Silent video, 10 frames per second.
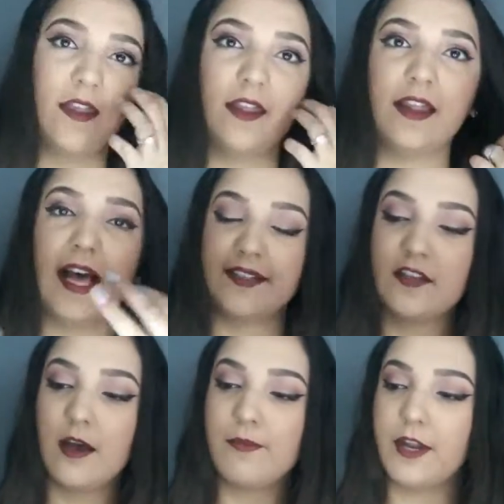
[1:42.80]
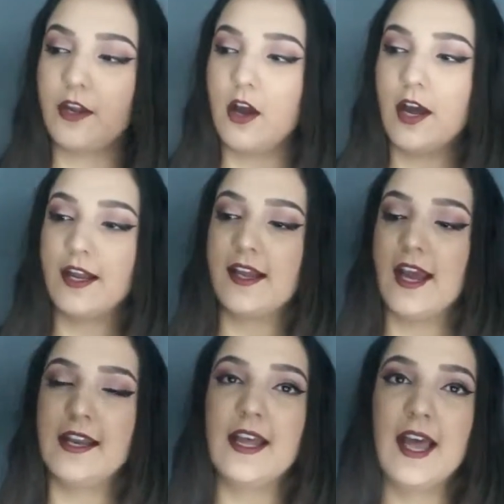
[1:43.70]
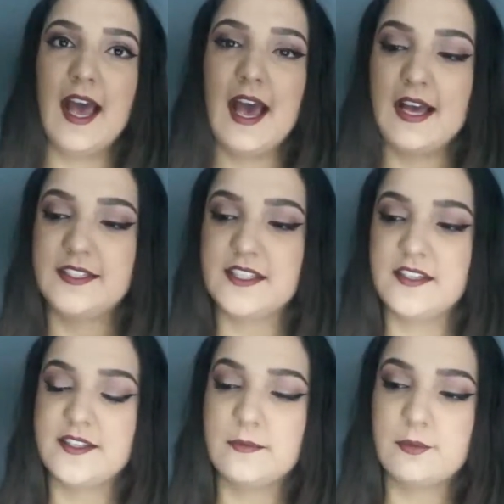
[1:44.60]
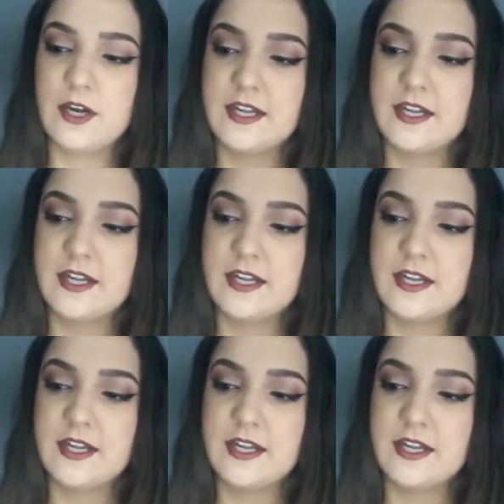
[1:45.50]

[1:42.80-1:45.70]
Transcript: And then the last top that I got, again, has the zipper